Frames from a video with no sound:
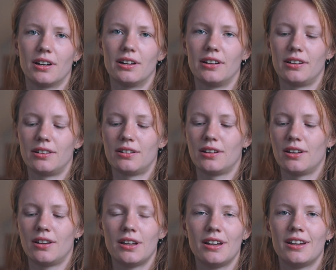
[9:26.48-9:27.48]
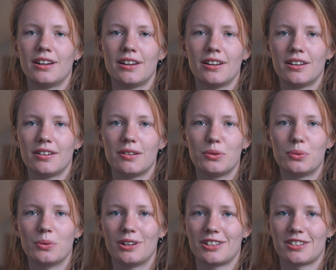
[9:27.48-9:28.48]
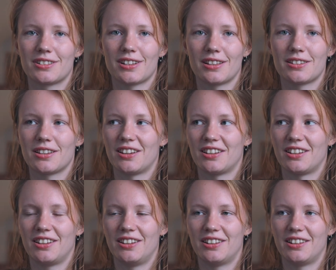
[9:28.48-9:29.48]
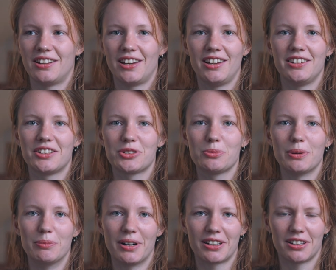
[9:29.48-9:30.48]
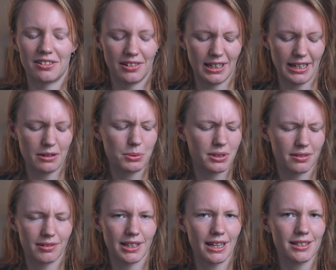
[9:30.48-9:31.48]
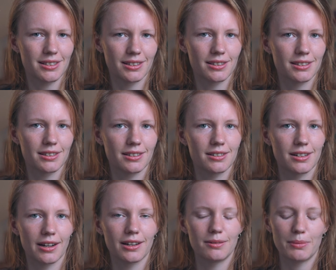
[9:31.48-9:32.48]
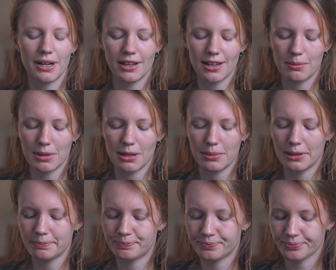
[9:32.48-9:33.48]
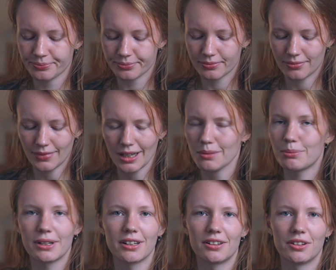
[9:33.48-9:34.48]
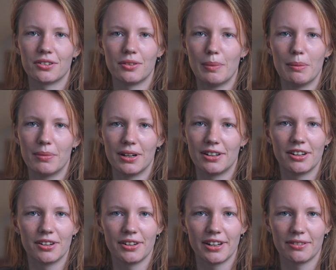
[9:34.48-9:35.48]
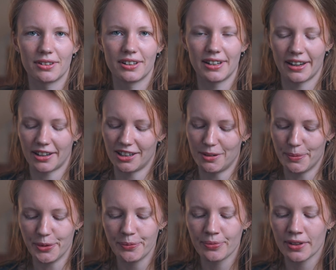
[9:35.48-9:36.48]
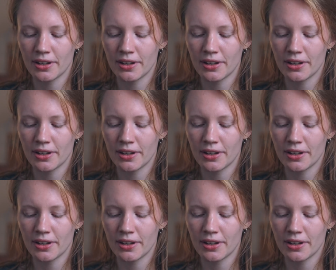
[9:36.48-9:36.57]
yarn that one just gets here in any supermarket, really. I would guess it's Schachenmeier, maybe, but I don't remember and I don't have the tag anymore.